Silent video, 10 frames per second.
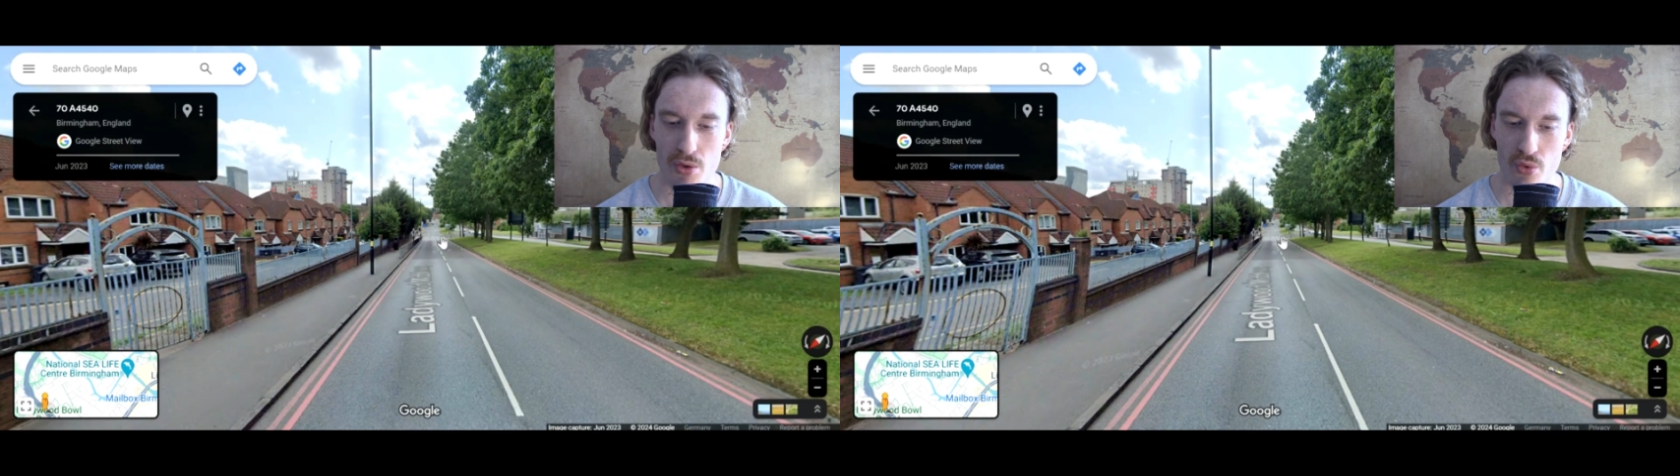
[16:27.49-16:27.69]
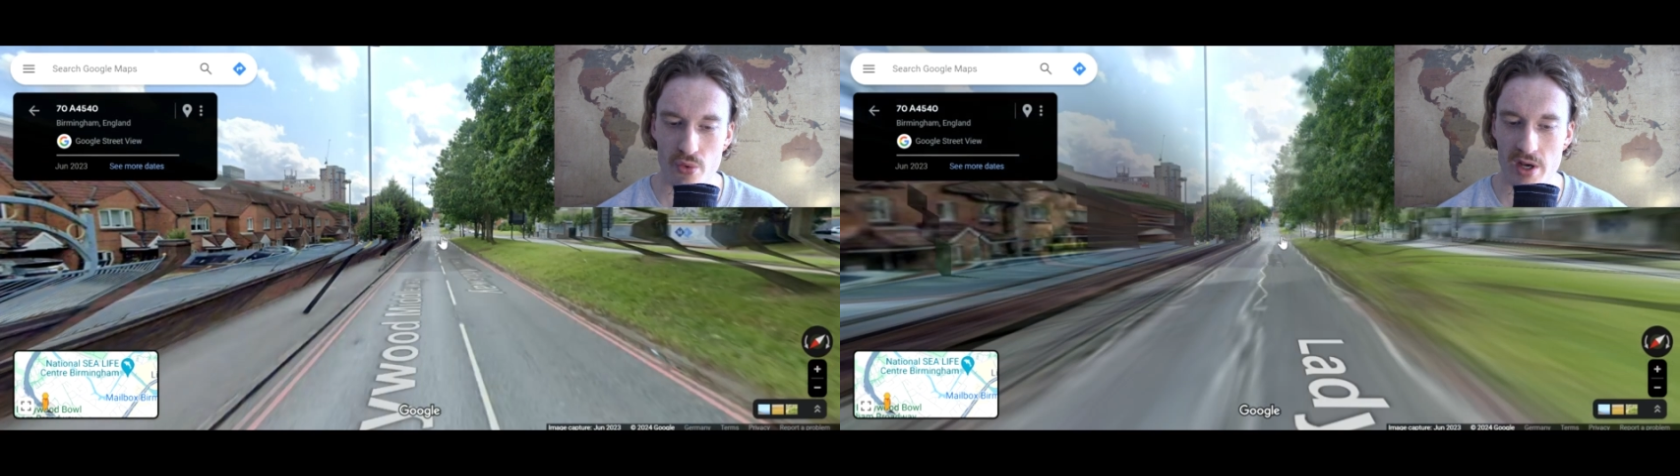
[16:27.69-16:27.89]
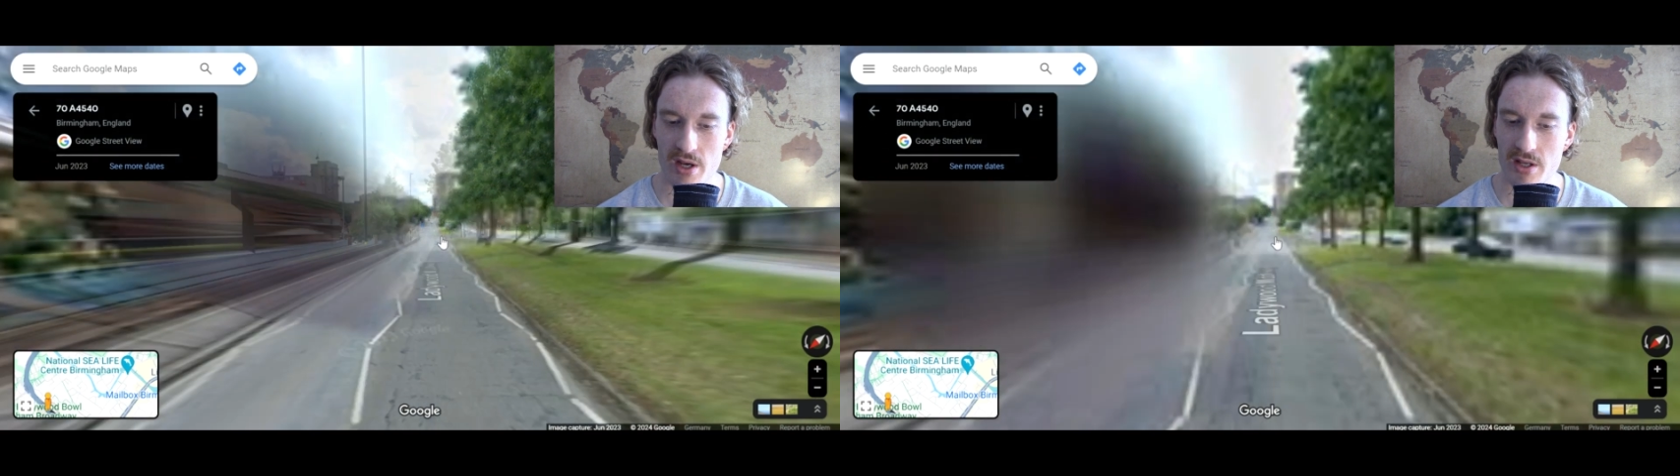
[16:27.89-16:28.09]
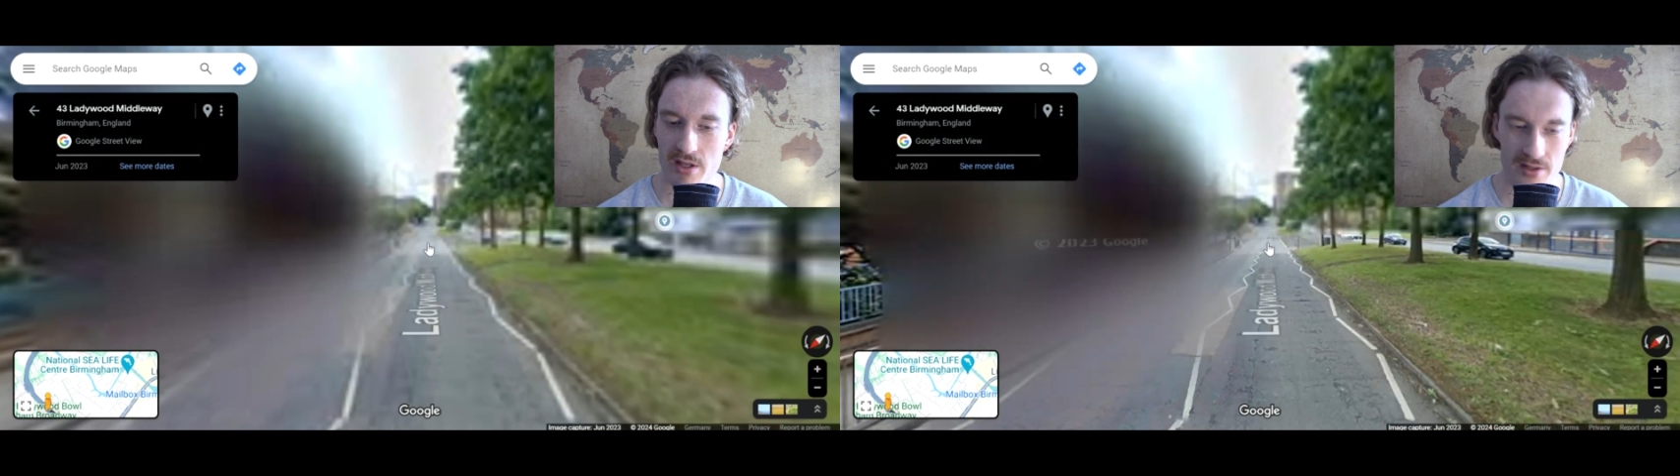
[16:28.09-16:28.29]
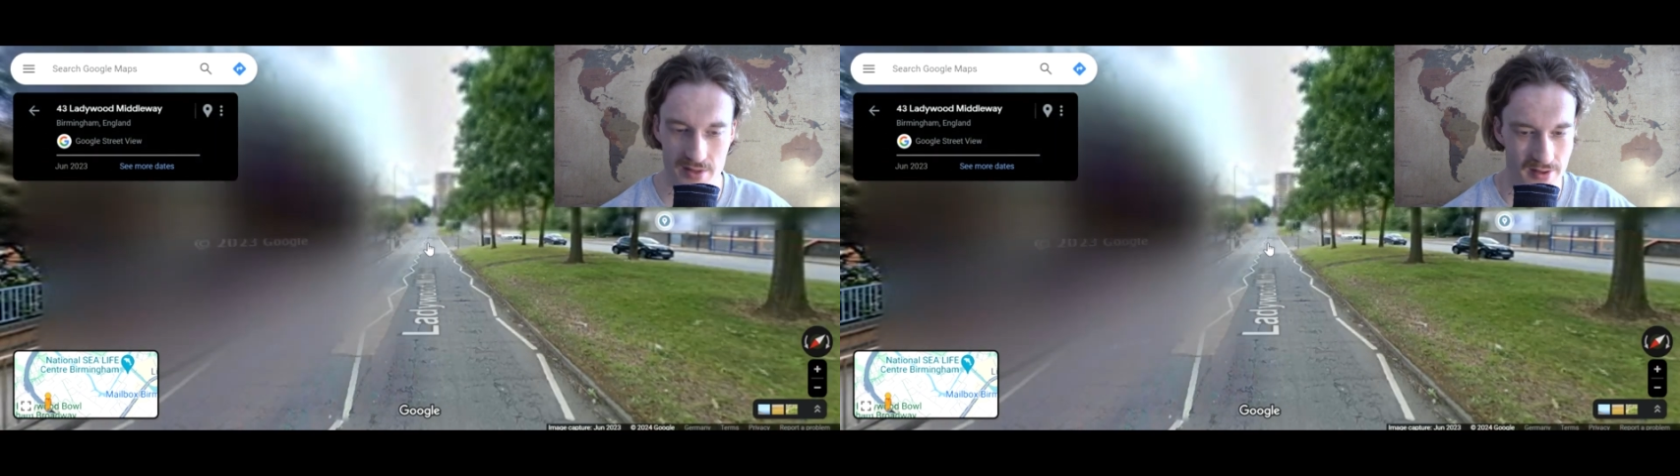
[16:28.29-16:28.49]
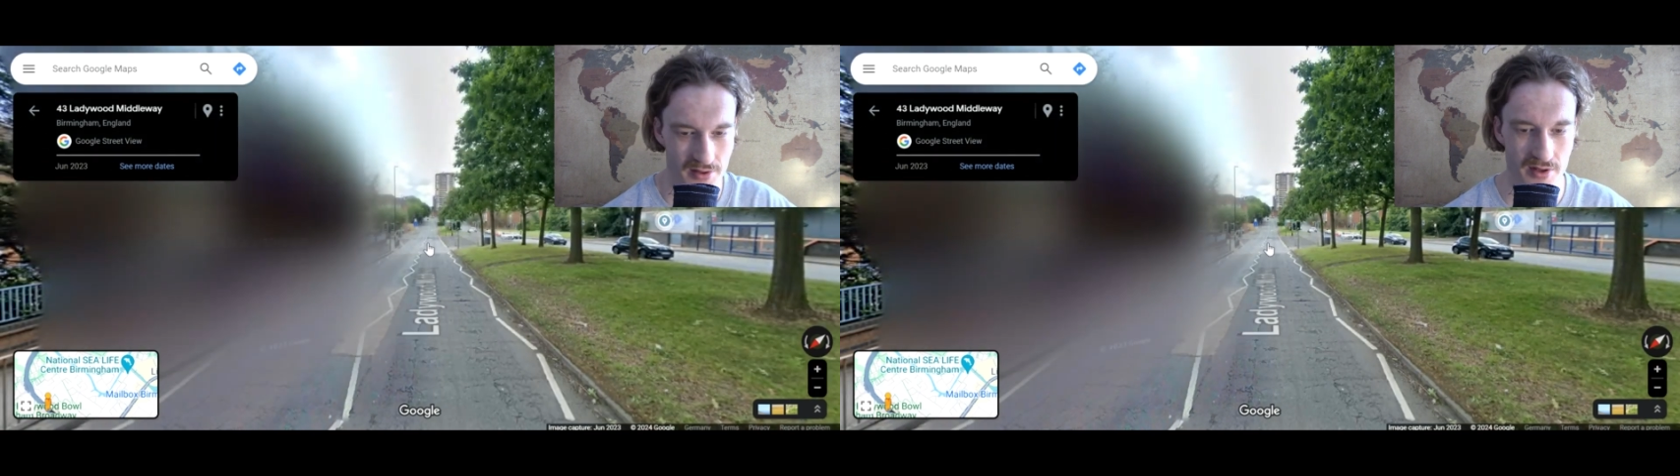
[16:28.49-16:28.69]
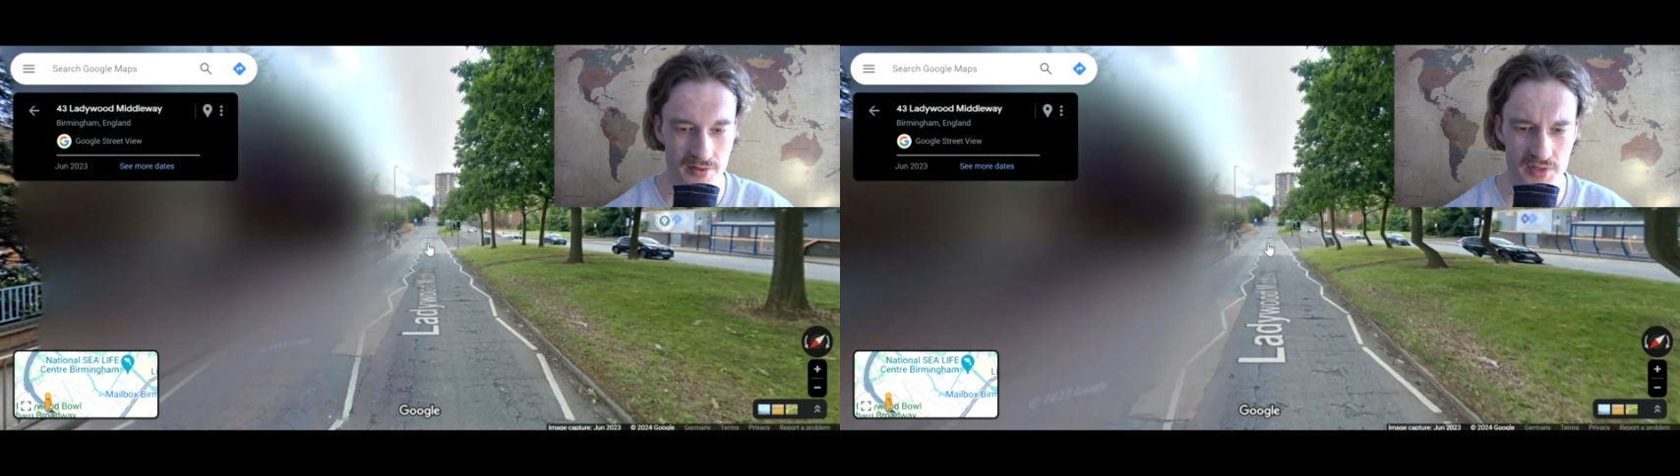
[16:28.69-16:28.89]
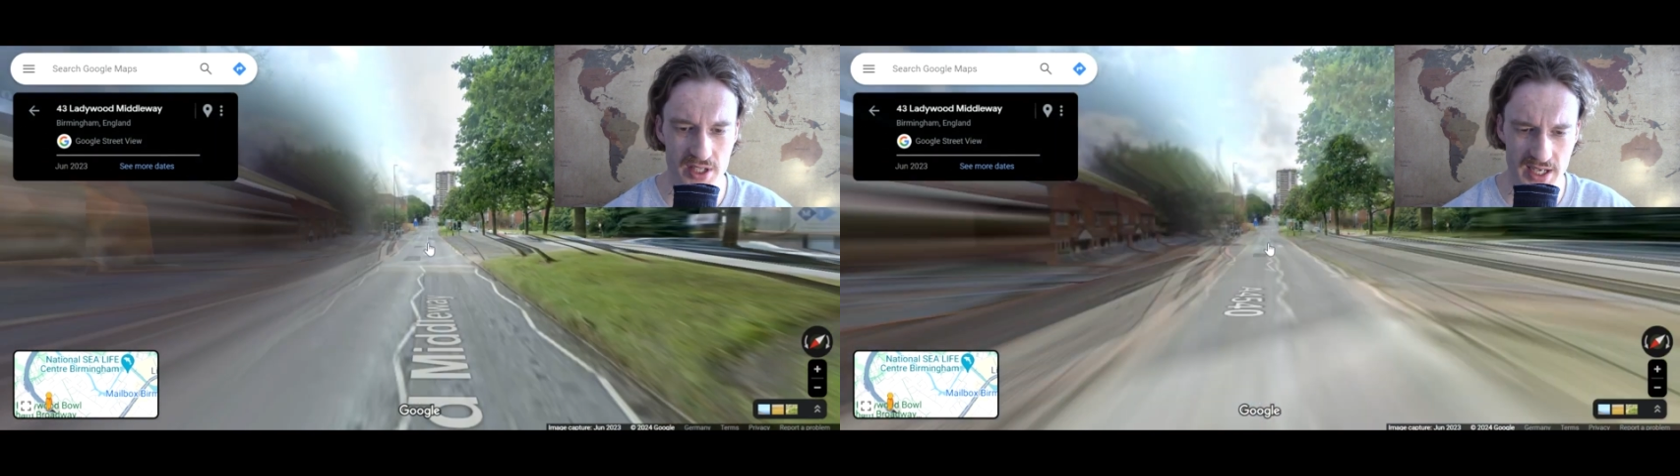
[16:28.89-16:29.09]
were,
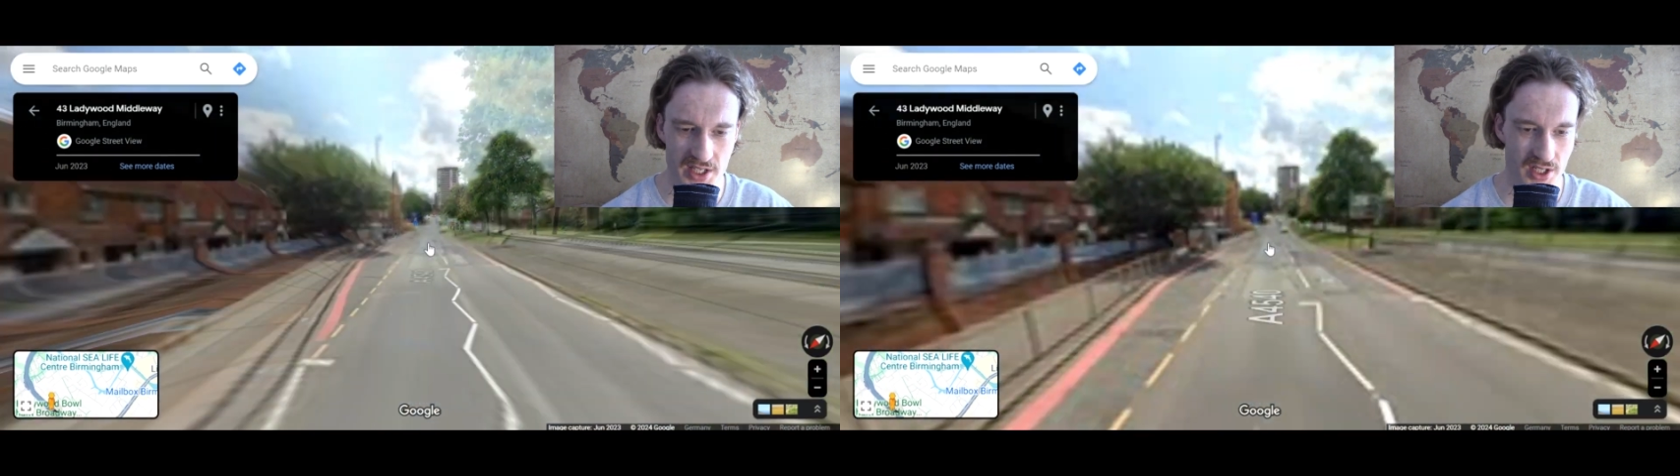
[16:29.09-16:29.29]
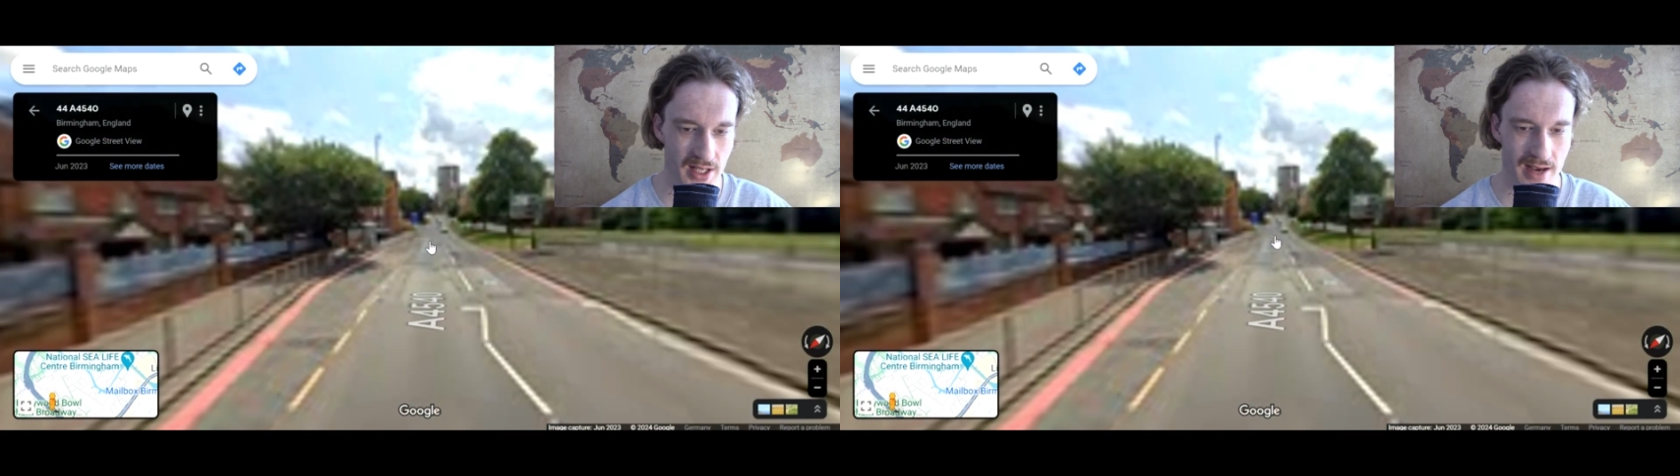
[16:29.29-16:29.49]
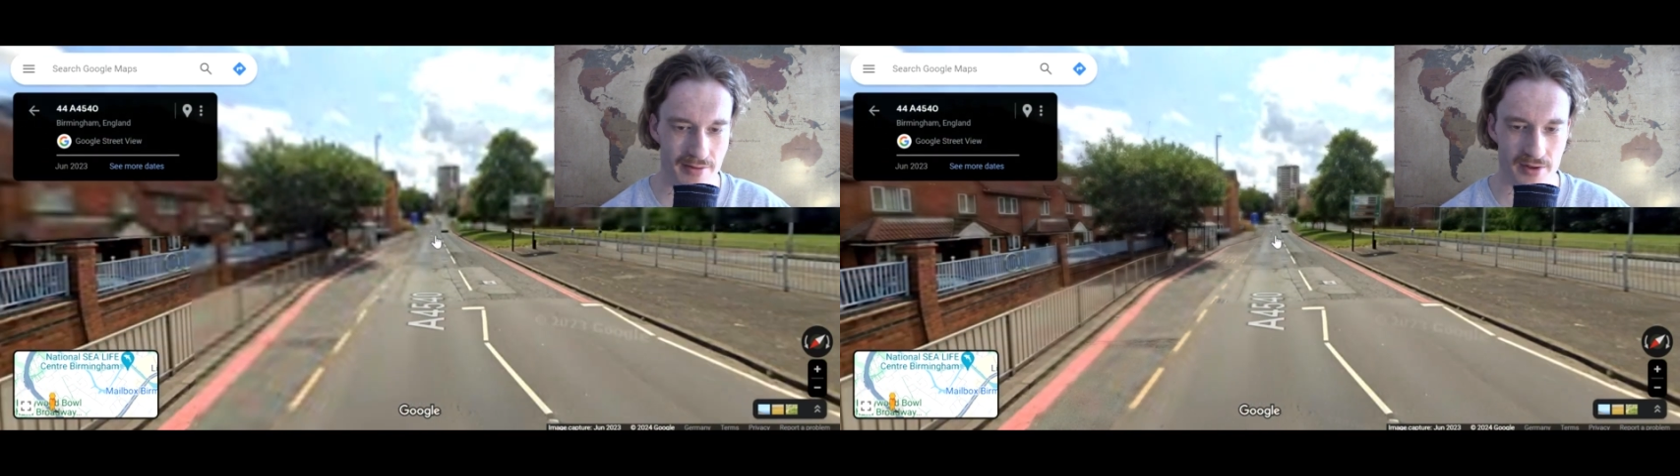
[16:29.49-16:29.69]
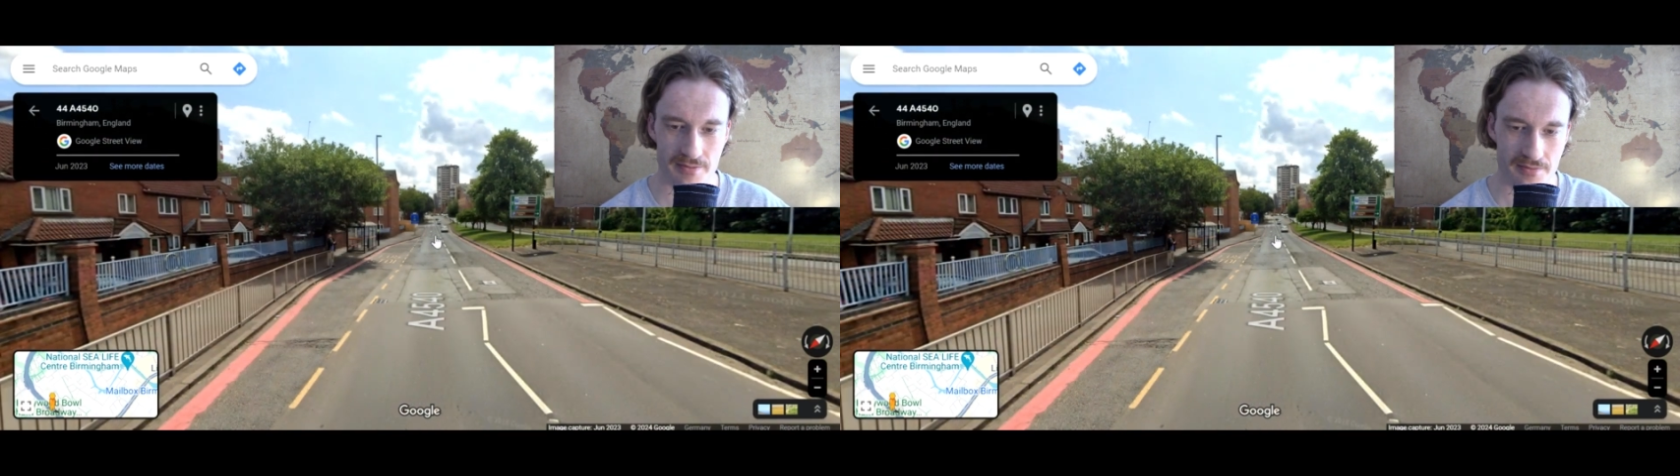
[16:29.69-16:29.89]
did actually have